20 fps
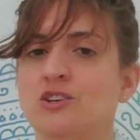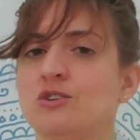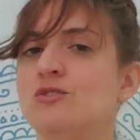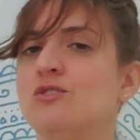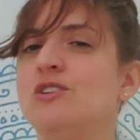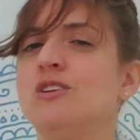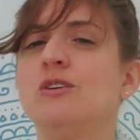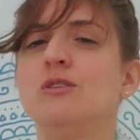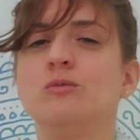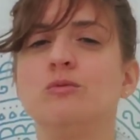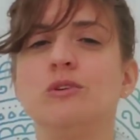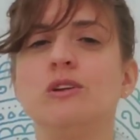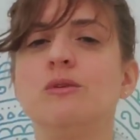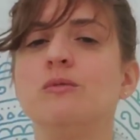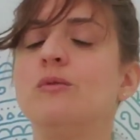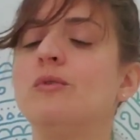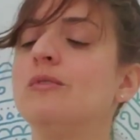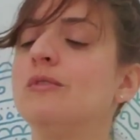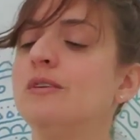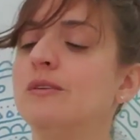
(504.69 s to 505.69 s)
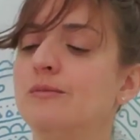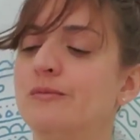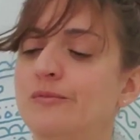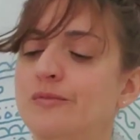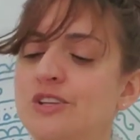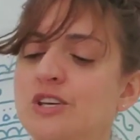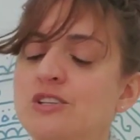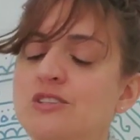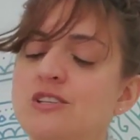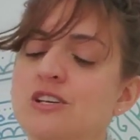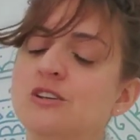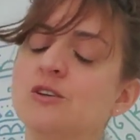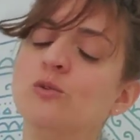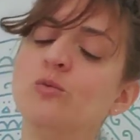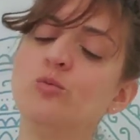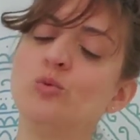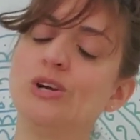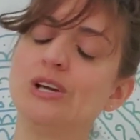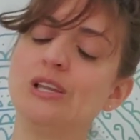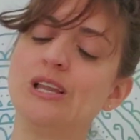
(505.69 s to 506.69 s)
You're, you're, you
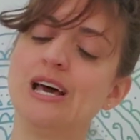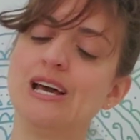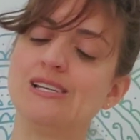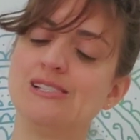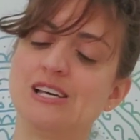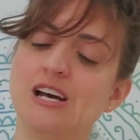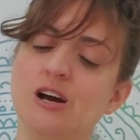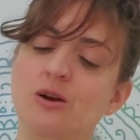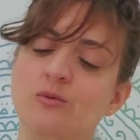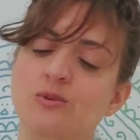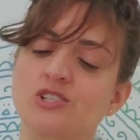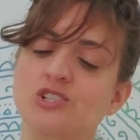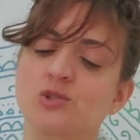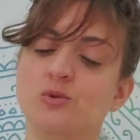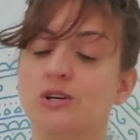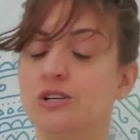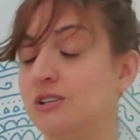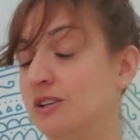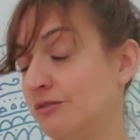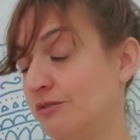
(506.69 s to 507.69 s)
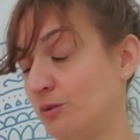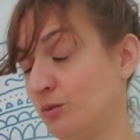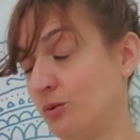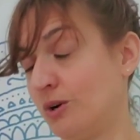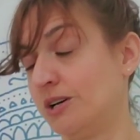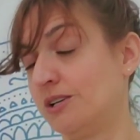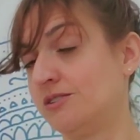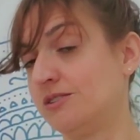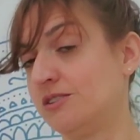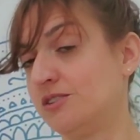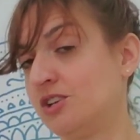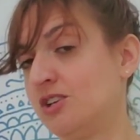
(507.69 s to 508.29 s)
didn't realize how restrictive it was.